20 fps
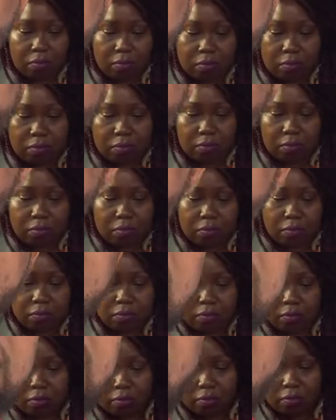
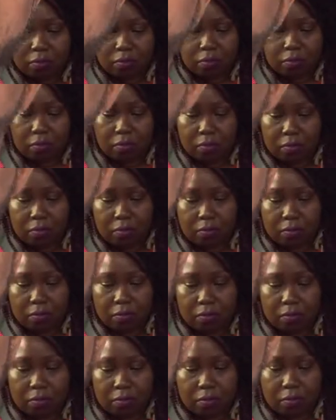
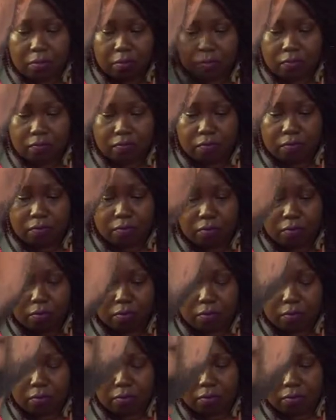
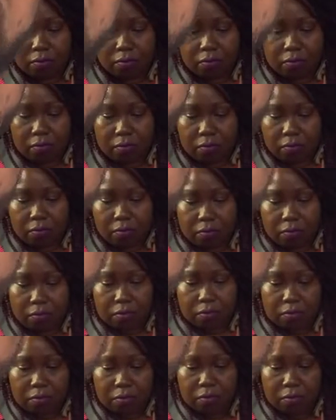
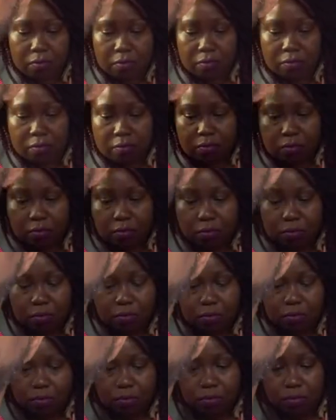
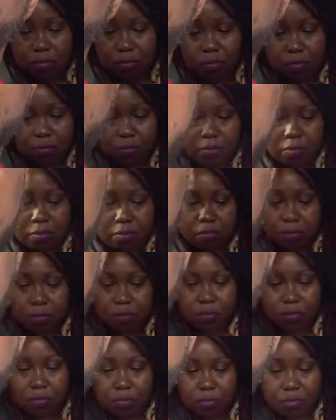
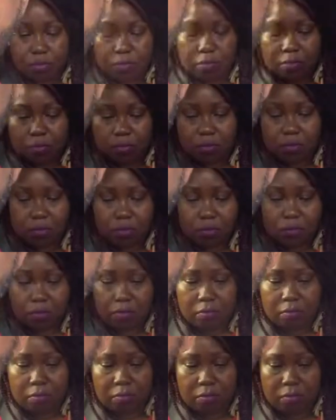
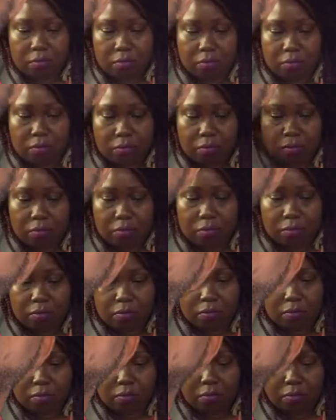This person isn't speaking.